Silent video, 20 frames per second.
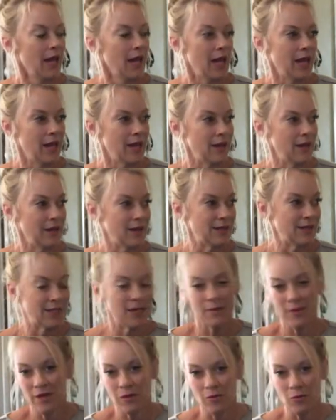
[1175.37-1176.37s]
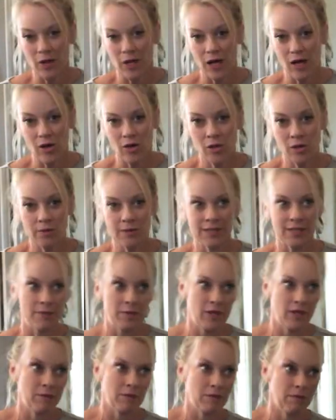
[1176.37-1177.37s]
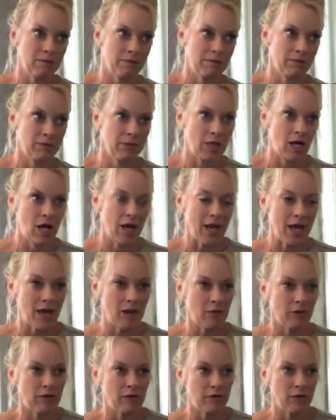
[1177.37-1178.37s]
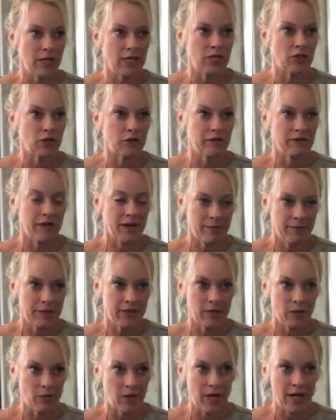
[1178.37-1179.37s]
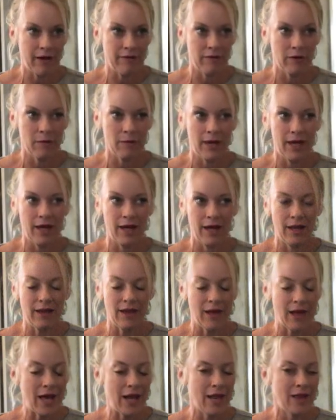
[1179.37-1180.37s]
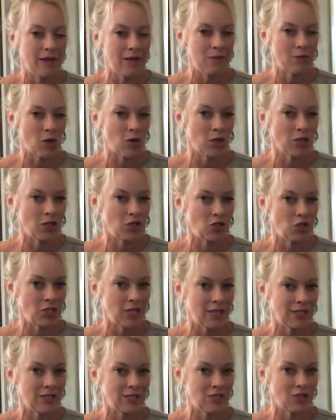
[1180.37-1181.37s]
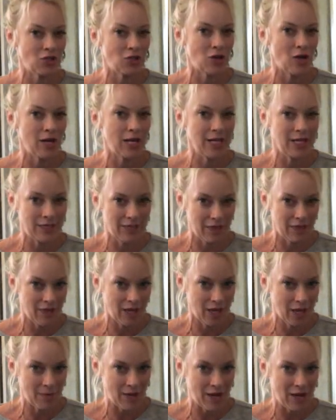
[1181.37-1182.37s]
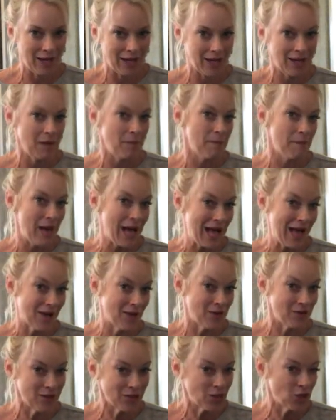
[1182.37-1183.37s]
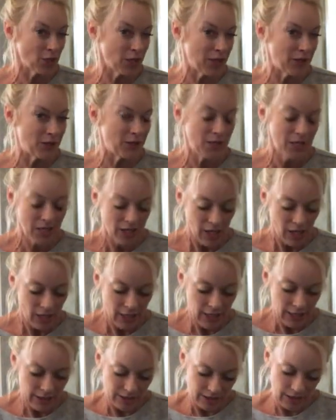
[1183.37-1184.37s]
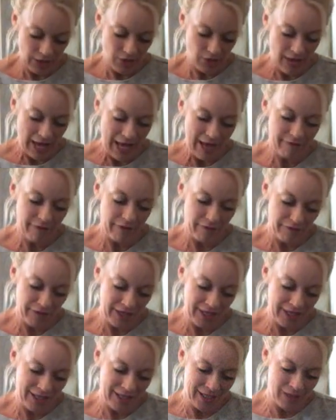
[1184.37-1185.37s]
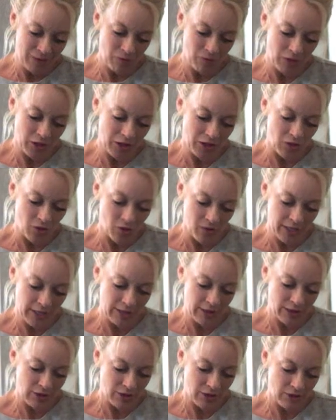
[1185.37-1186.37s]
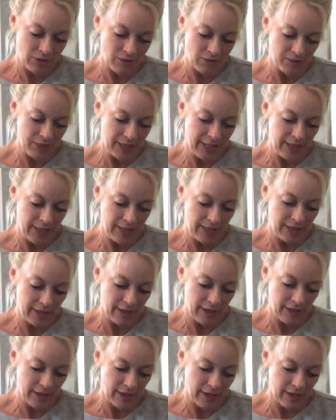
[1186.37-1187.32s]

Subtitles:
And some of them went home, some of them hung out with friends or family or whatever, but a lot of them are just starting to think about getting back on the trail. So I have a feeling we're going to be